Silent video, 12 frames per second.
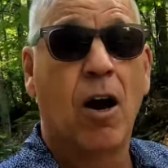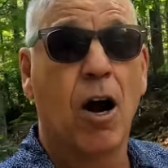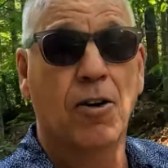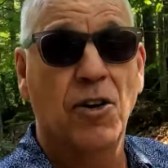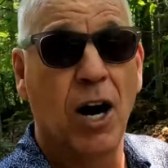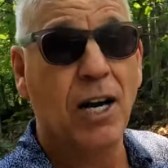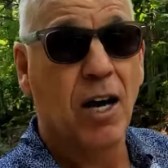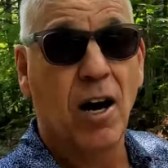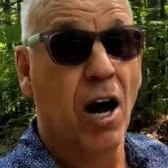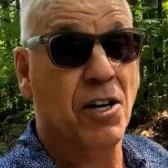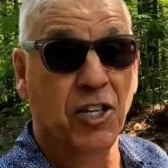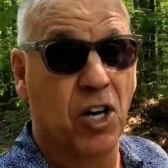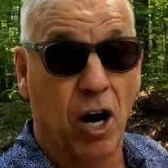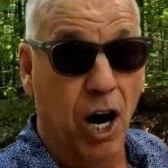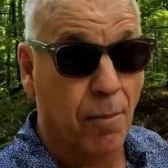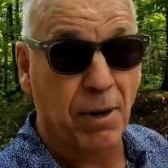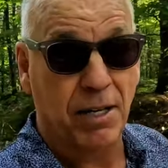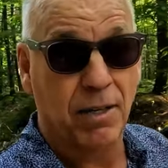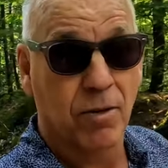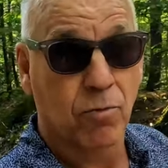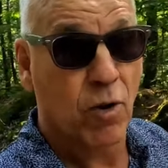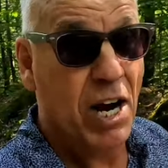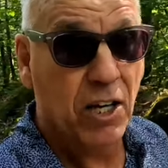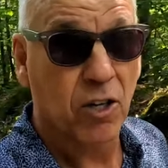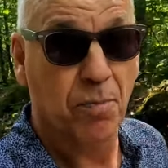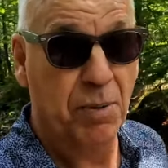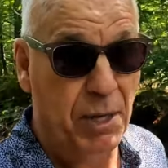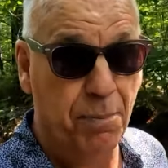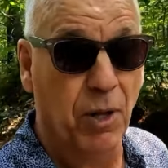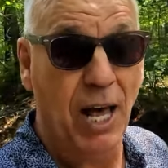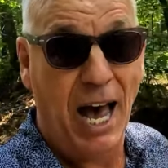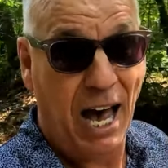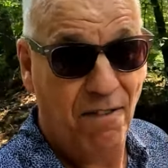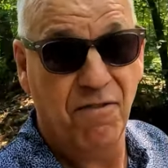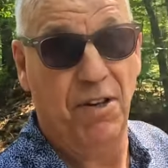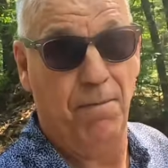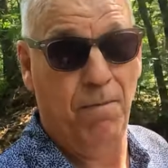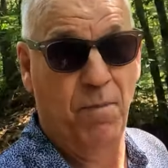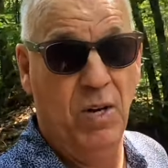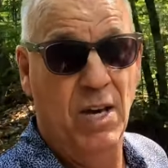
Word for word: are not uncommon. Regular people have them.